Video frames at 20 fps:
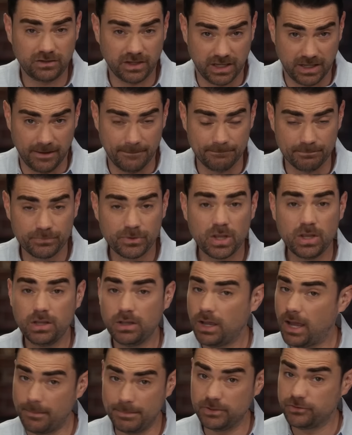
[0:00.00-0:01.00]
to him.
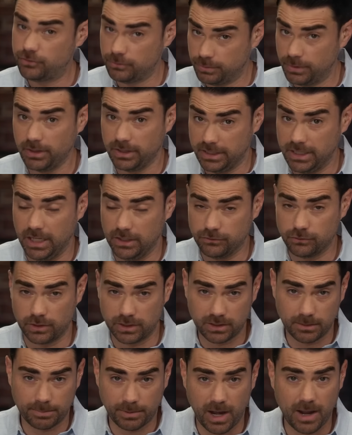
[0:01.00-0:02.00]
I mean, she really did
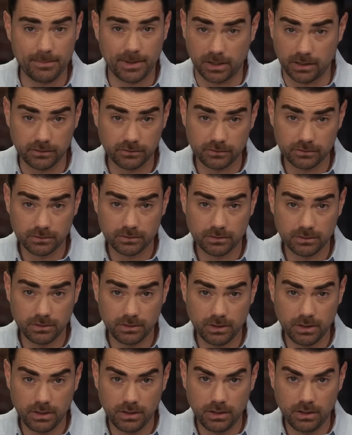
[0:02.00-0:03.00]
during the primaries.
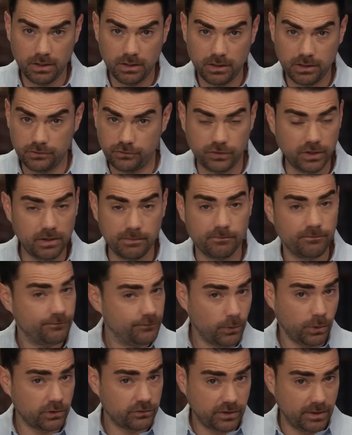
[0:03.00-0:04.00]
She didn't
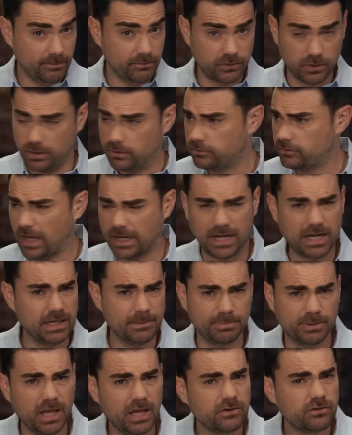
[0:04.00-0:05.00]
force him to sign
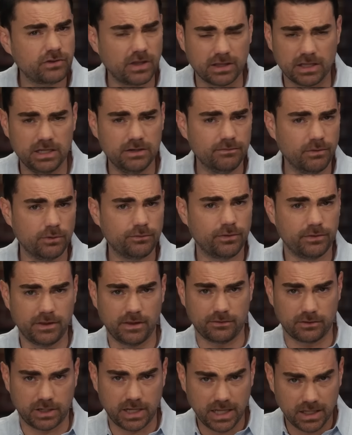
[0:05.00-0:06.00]
any pledge saying he'd vote for the
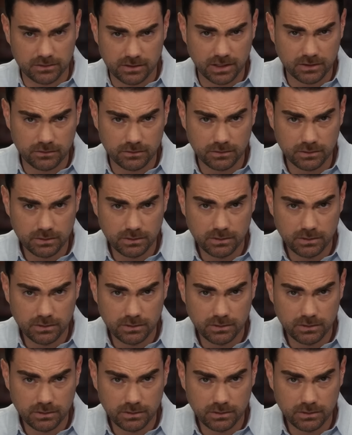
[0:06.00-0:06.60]
other candidates,